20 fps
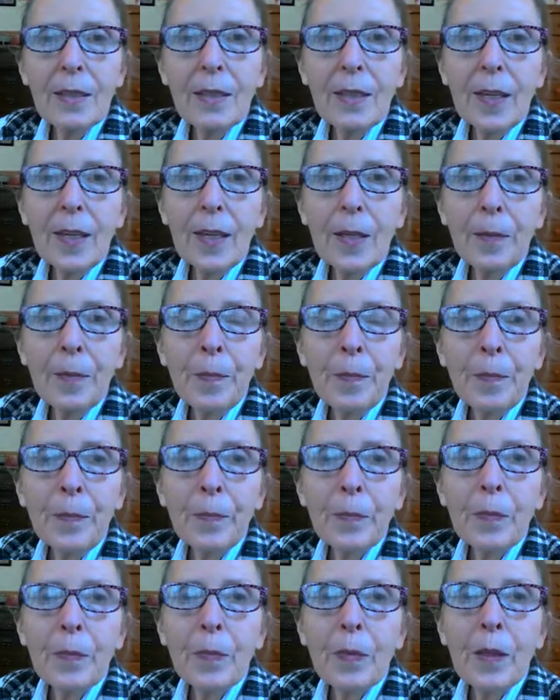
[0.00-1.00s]

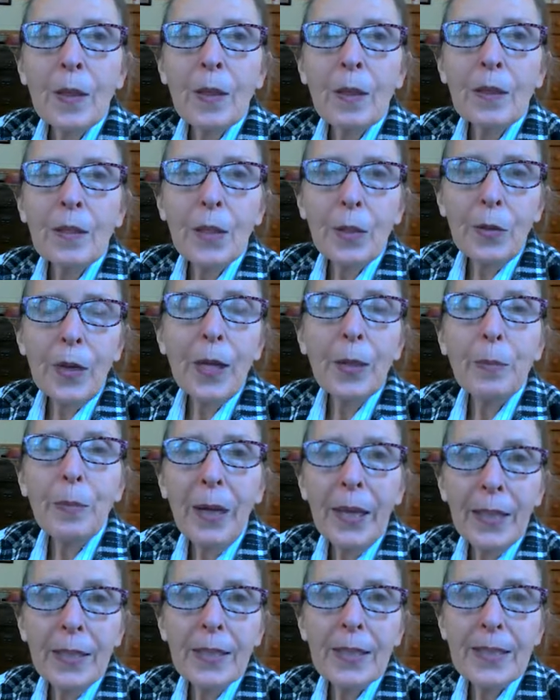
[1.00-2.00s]
The Great
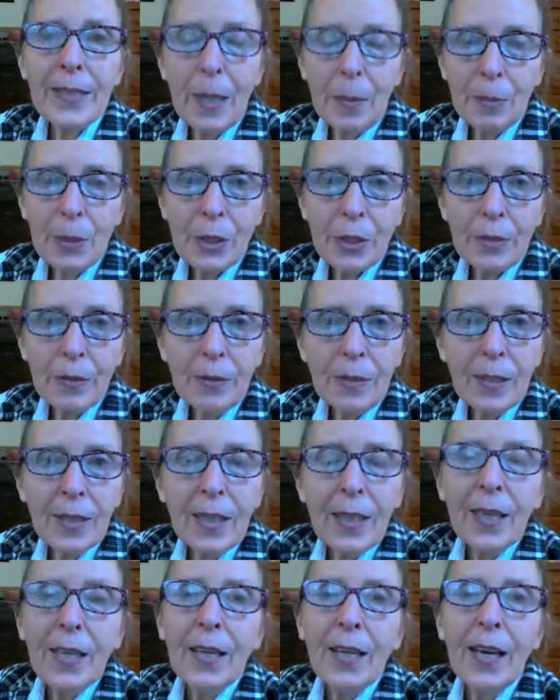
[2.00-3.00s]
Pain Deception,
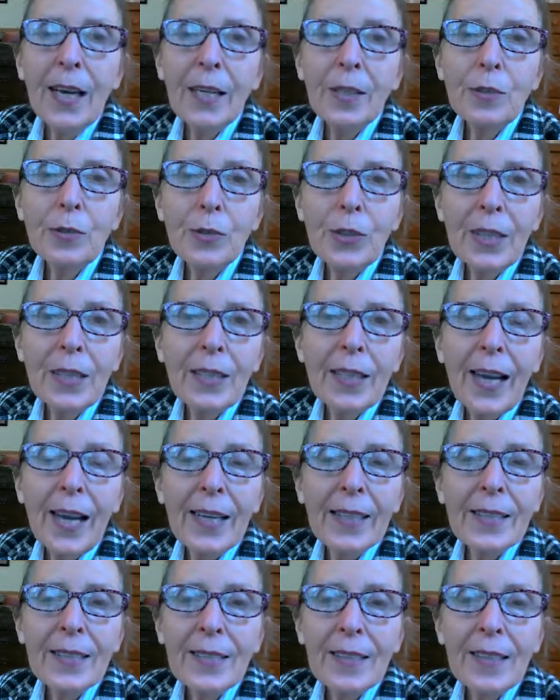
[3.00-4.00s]
and
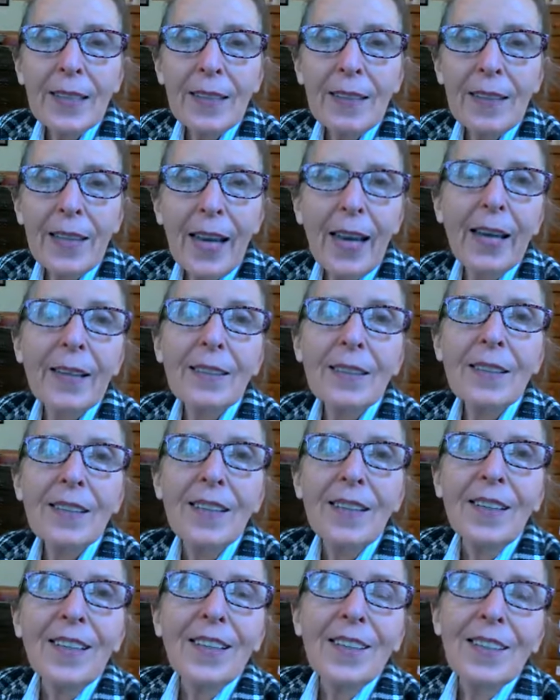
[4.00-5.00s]
realized that
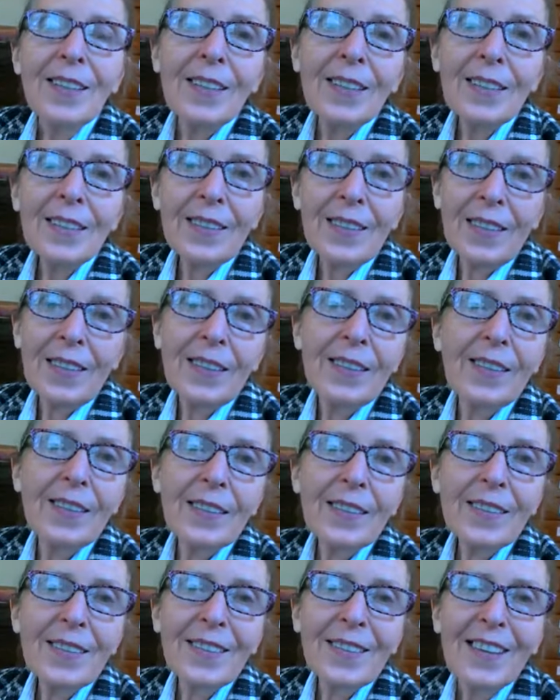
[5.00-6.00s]
this
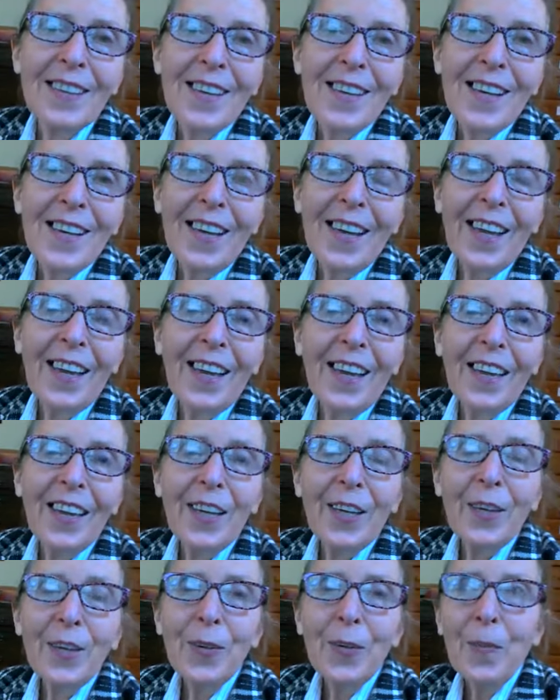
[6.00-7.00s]
is
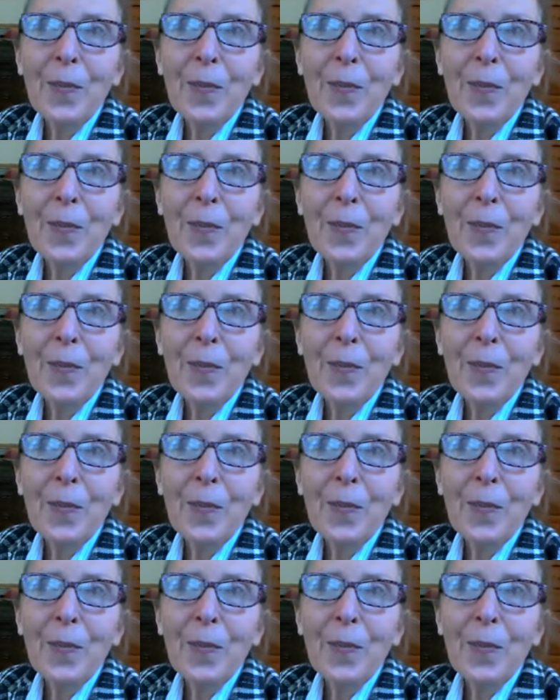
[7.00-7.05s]
a